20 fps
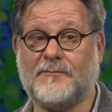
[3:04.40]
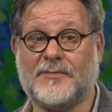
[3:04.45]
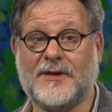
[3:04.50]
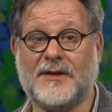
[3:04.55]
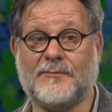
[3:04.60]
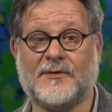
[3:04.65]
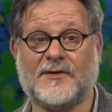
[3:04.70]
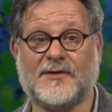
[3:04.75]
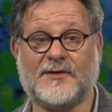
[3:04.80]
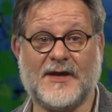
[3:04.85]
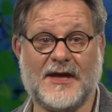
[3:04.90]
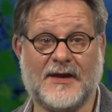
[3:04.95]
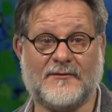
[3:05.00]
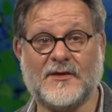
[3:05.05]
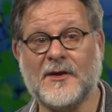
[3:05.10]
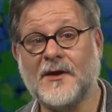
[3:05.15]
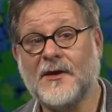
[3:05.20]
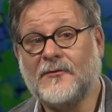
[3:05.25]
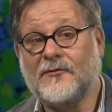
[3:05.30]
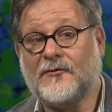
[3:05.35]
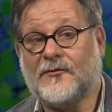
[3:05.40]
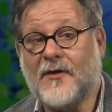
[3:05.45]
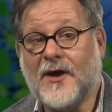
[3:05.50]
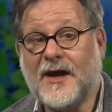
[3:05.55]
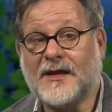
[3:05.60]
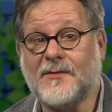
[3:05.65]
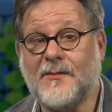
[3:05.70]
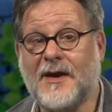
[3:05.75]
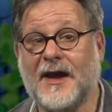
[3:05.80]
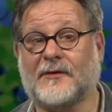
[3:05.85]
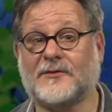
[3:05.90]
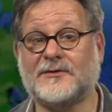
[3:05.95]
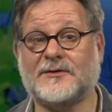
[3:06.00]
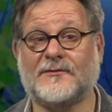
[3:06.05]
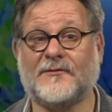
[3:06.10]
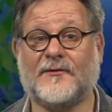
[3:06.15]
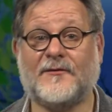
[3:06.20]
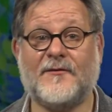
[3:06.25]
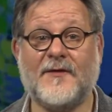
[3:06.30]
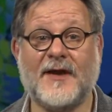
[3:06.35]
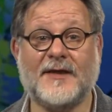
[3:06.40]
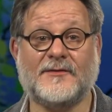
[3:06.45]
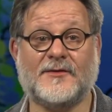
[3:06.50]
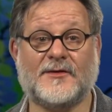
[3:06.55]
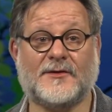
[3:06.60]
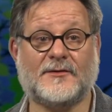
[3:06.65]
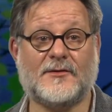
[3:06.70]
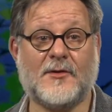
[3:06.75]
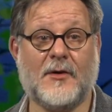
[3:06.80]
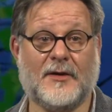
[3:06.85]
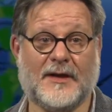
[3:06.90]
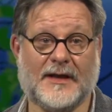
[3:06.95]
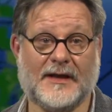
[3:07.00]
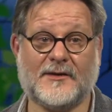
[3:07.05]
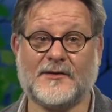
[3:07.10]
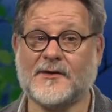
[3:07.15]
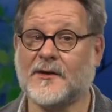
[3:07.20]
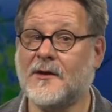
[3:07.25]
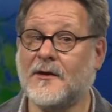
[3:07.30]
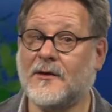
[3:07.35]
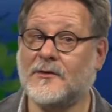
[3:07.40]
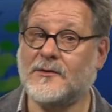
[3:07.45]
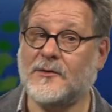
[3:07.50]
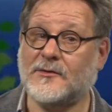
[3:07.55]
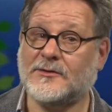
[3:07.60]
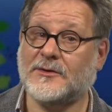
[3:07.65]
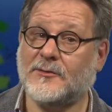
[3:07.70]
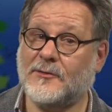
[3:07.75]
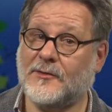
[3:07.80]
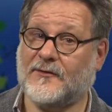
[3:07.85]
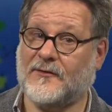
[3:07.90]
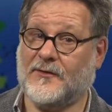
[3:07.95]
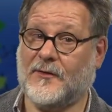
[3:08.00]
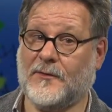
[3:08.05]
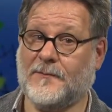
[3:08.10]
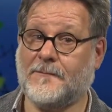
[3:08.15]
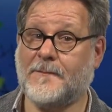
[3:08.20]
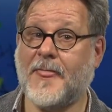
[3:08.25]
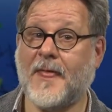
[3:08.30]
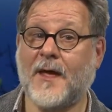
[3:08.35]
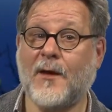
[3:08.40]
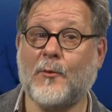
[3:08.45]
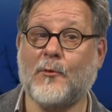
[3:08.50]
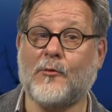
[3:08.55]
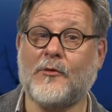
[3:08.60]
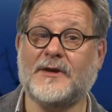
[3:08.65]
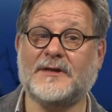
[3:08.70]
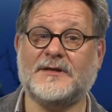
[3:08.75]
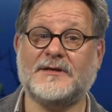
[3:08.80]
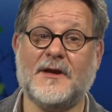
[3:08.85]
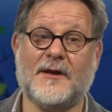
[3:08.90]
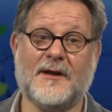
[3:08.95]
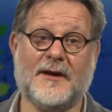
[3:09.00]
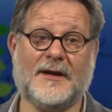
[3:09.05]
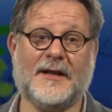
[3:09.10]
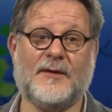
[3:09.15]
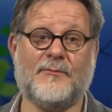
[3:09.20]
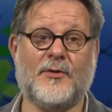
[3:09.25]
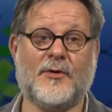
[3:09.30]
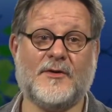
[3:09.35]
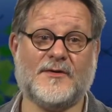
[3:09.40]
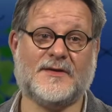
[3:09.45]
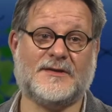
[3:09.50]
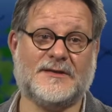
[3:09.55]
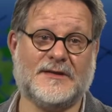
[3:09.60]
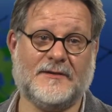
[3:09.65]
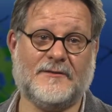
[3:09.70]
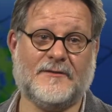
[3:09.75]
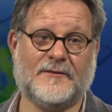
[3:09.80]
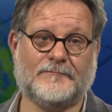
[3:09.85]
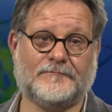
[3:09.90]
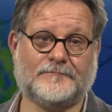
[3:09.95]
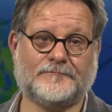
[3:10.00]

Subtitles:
be perceived, trying them out on friends and colleagues, not all of whom were entirely positive.